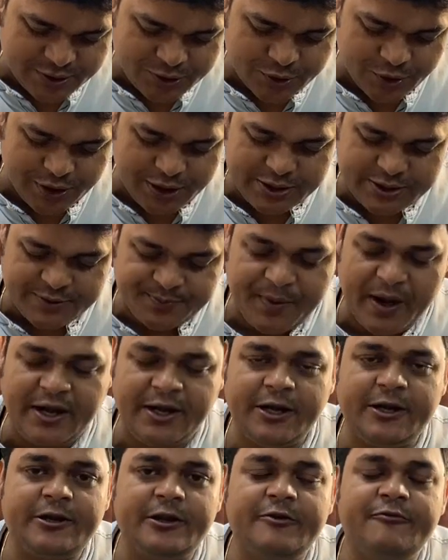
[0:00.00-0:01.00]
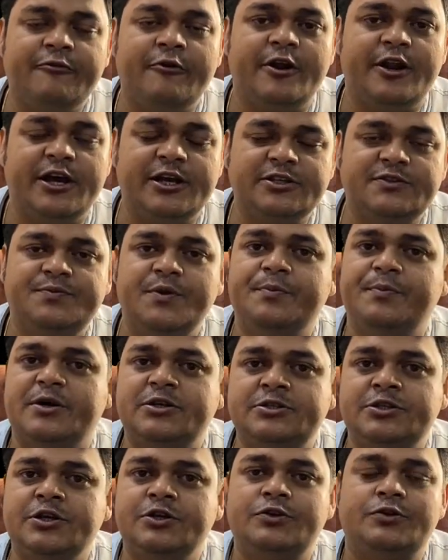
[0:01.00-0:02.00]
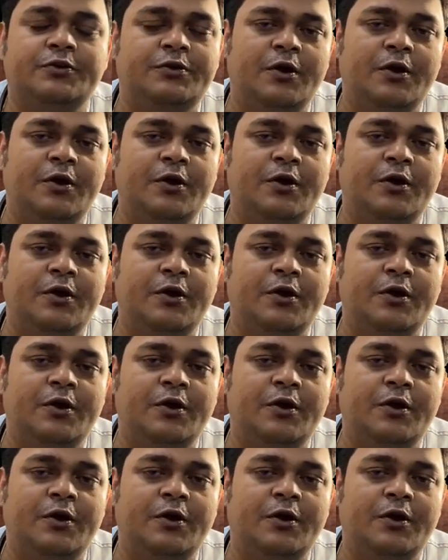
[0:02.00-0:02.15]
So it's mandatory for us. We must need to